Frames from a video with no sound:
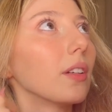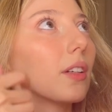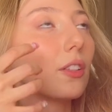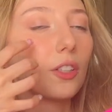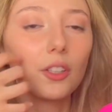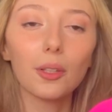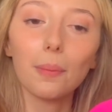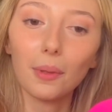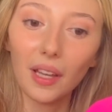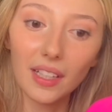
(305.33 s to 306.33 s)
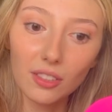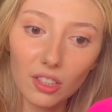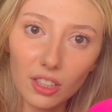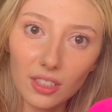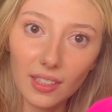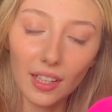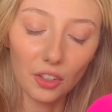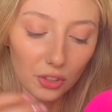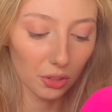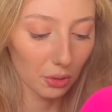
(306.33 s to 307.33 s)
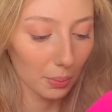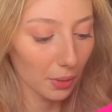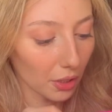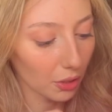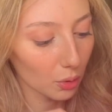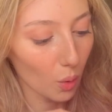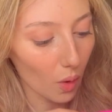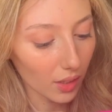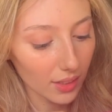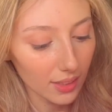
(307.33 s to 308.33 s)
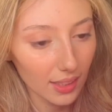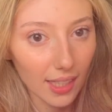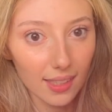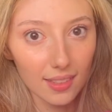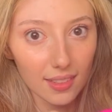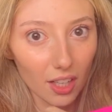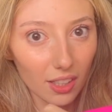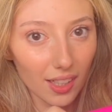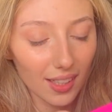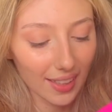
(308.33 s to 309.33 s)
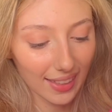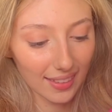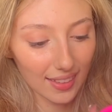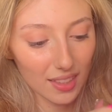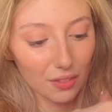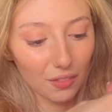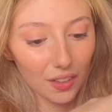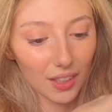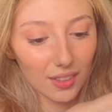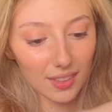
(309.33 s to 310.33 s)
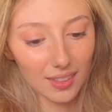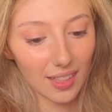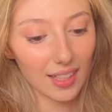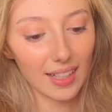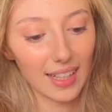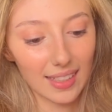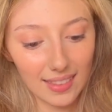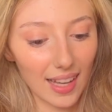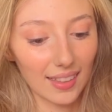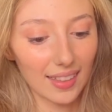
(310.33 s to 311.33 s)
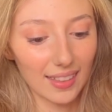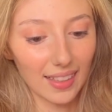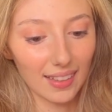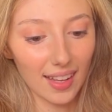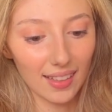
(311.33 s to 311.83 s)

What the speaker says: blazers that are super good quality at Zara? Like, this feels exactly like that.